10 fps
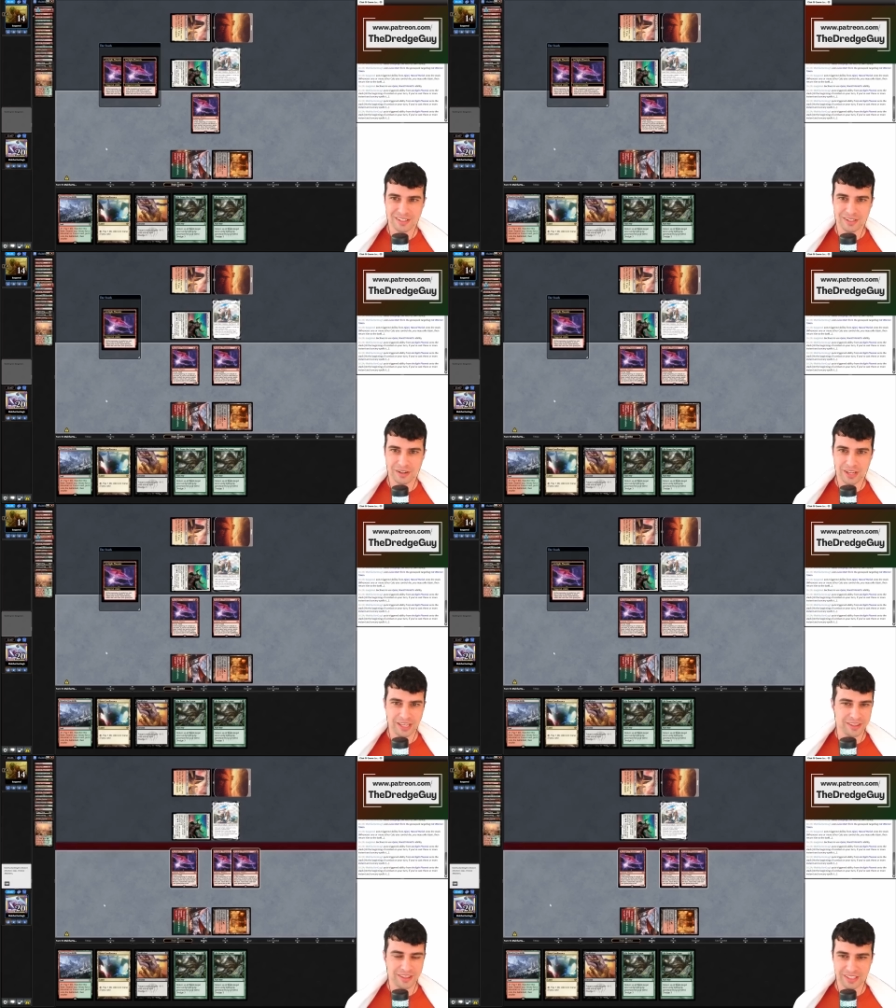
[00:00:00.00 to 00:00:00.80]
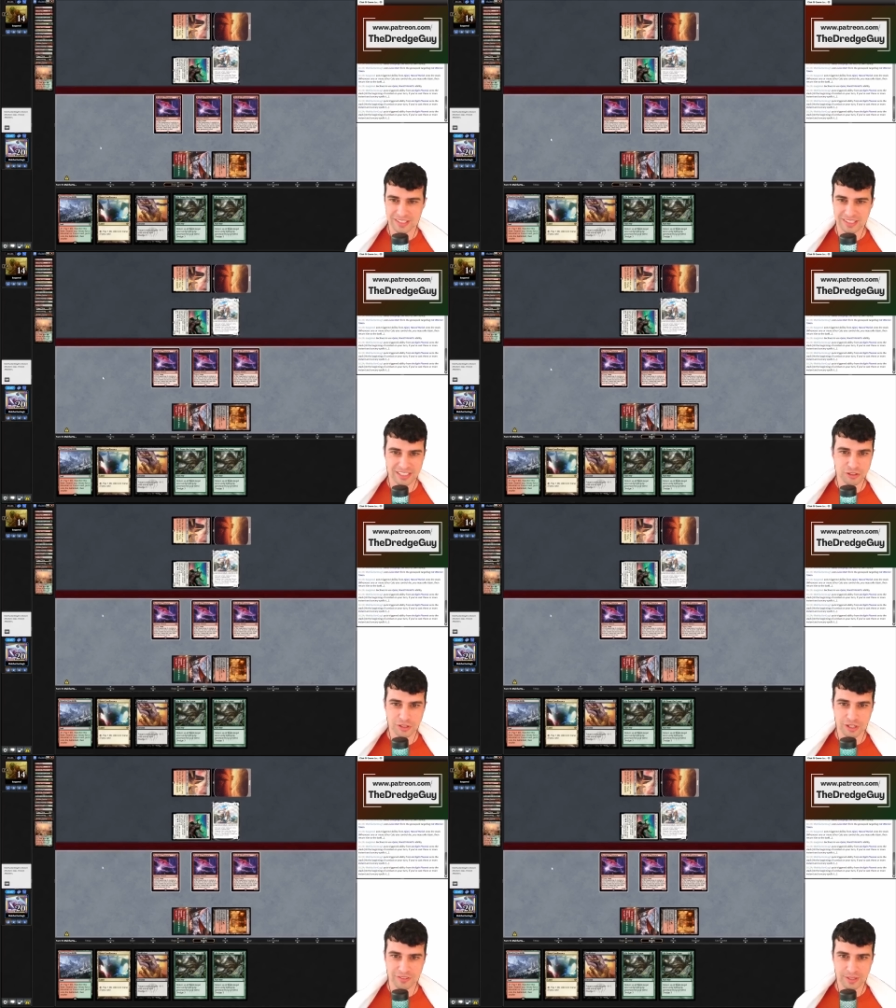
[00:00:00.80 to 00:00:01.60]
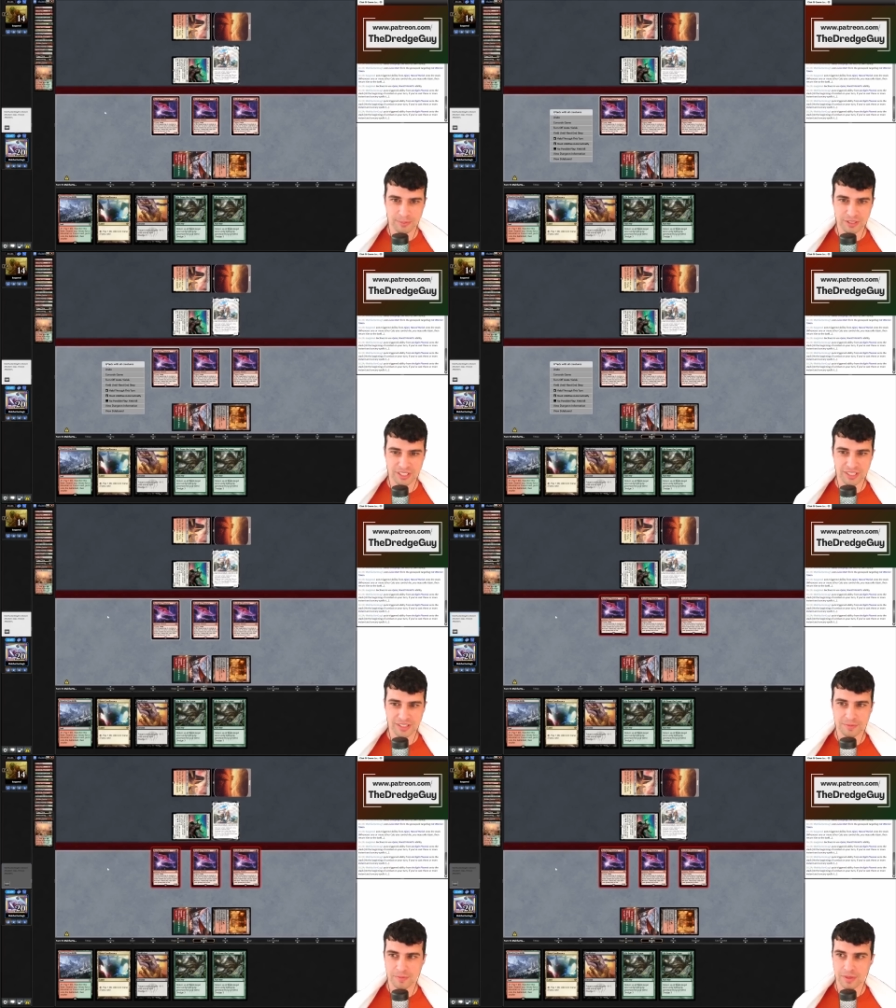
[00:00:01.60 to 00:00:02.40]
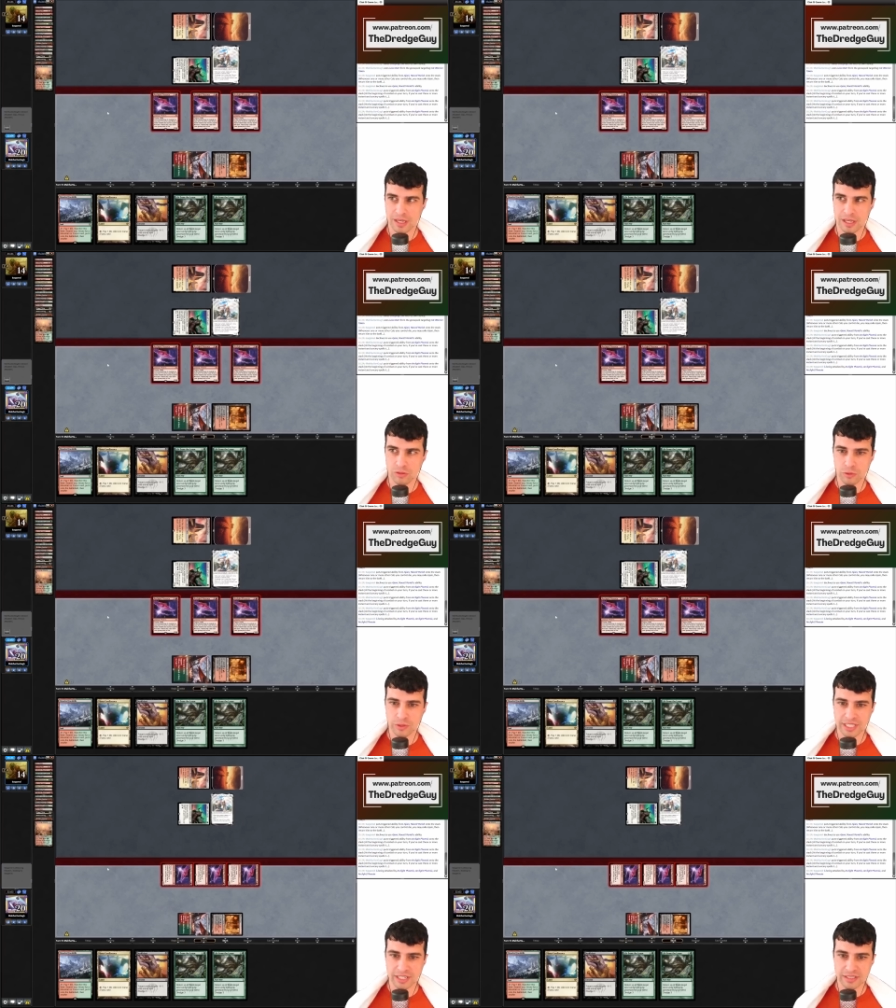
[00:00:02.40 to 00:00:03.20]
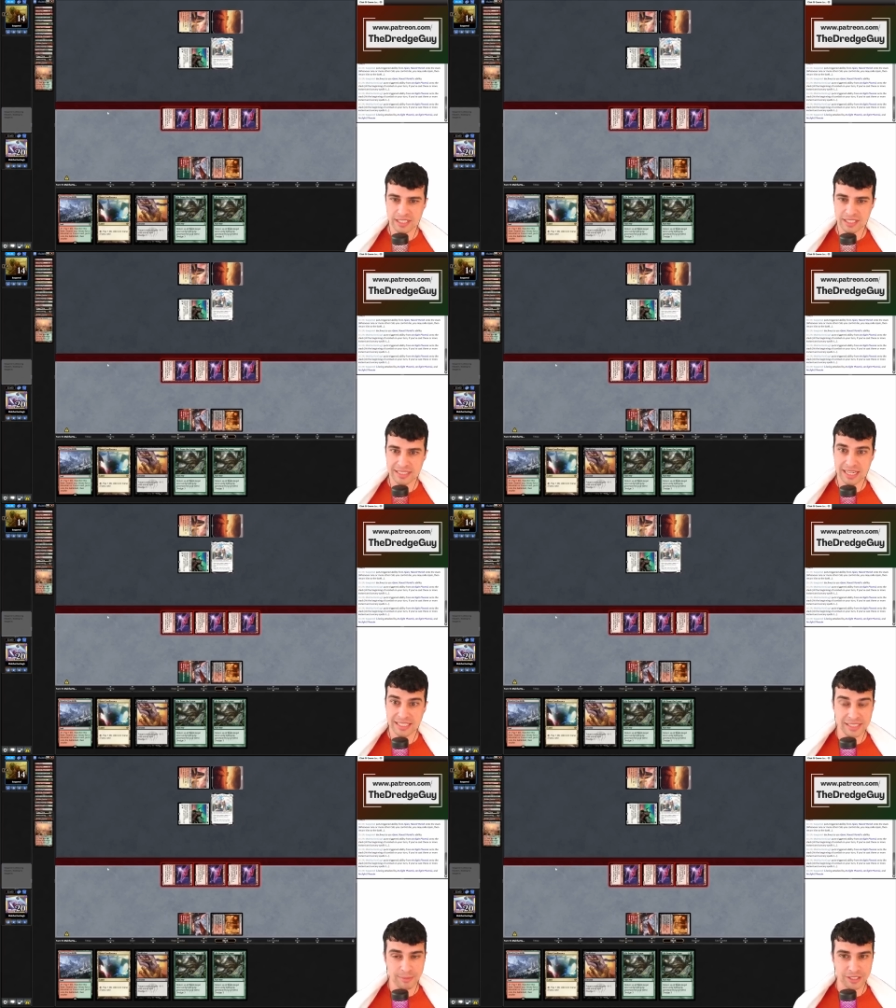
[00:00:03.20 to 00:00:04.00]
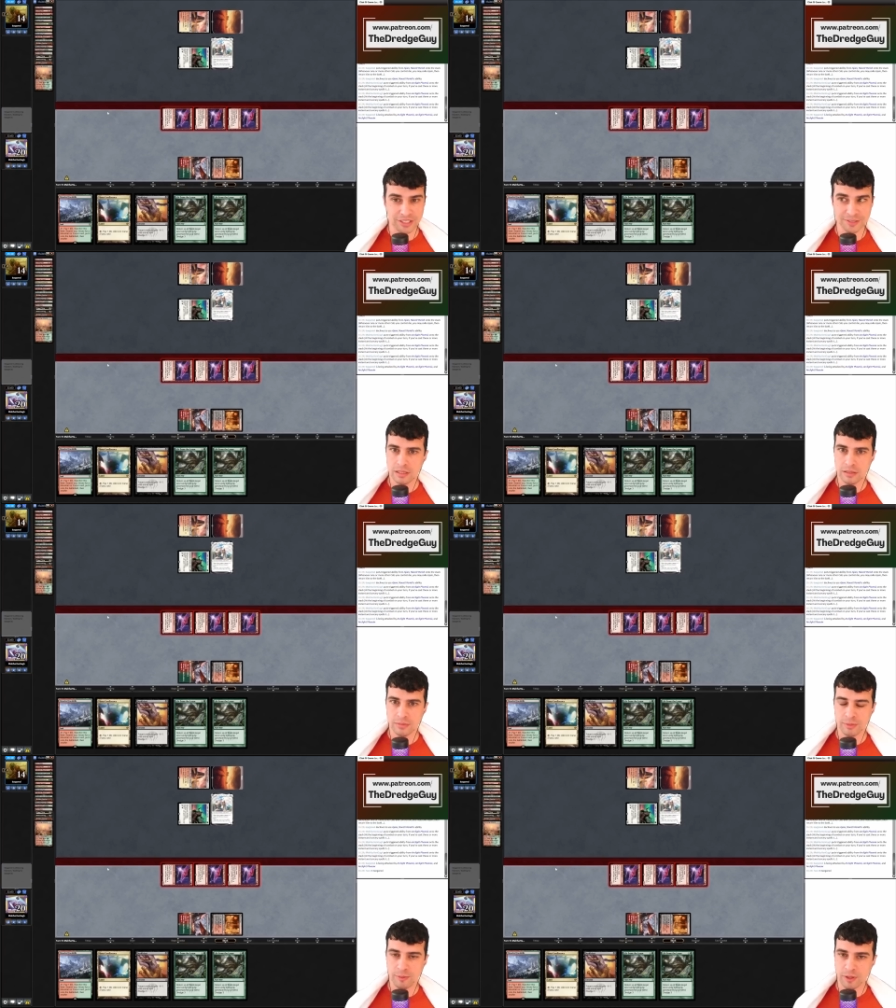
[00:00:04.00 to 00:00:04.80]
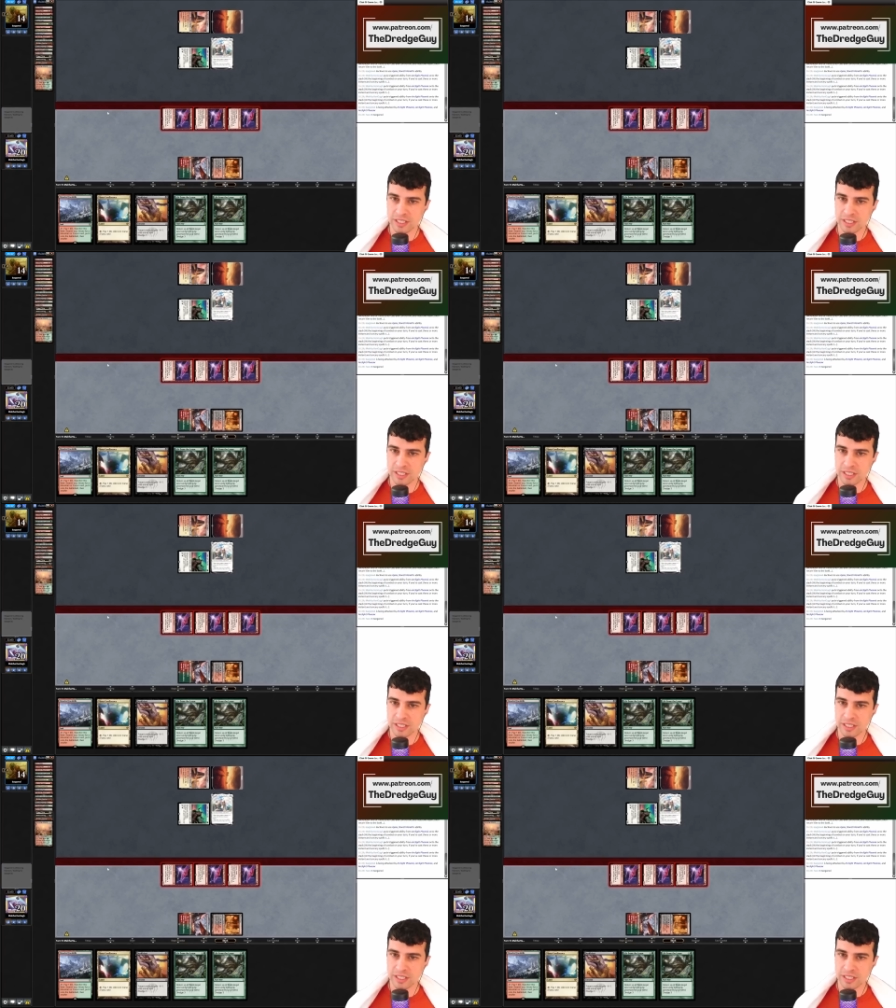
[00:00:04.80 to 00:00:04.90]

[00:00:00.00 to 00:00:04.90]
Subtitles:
Okay, they decided to not flip Ajani. And we will attack, dealing 9 damage. But my opponent